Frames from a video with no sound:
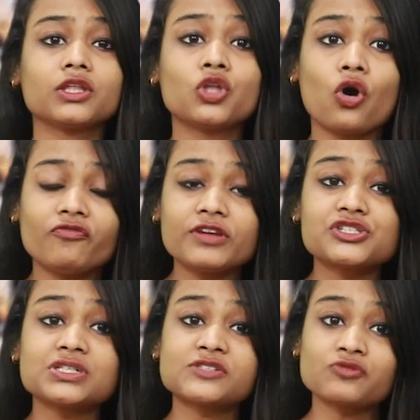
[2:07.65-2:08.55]
the
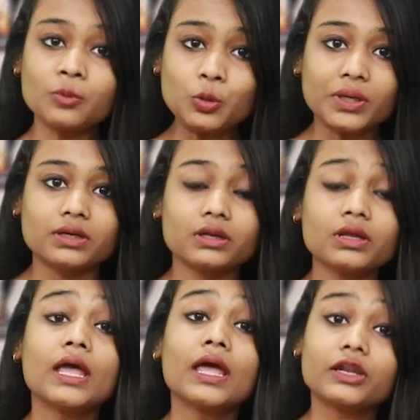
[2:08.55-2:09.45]
officials from
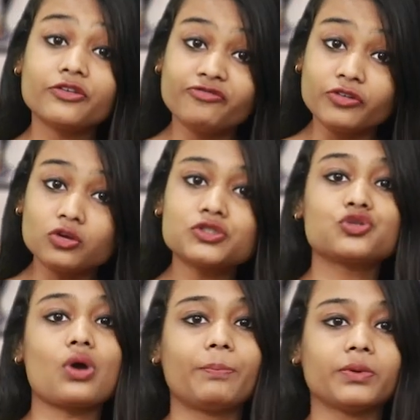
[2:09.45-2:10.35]
Twitter
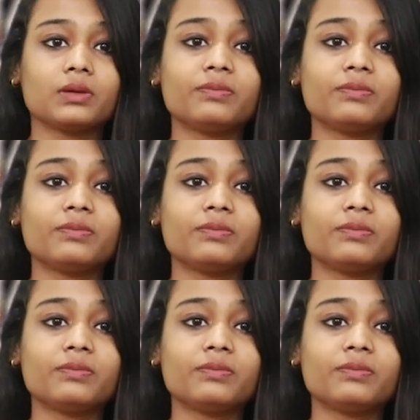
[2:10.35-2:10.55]
refused to appear